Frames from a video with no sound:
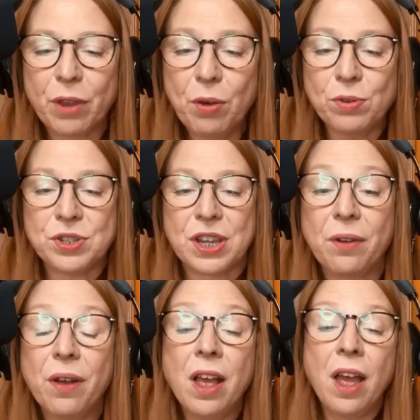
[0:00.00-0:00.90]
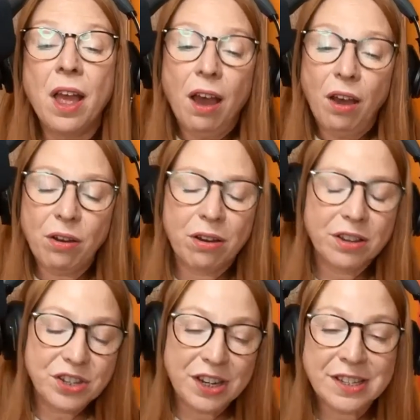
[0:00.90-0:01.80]
Also, oh
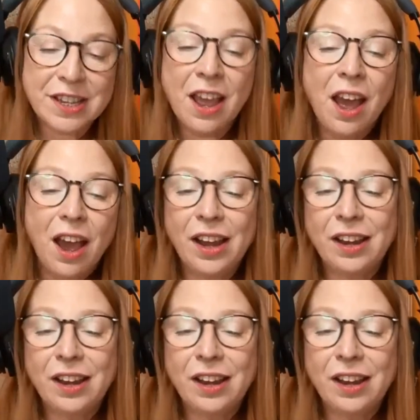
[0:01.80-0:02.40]
geez, I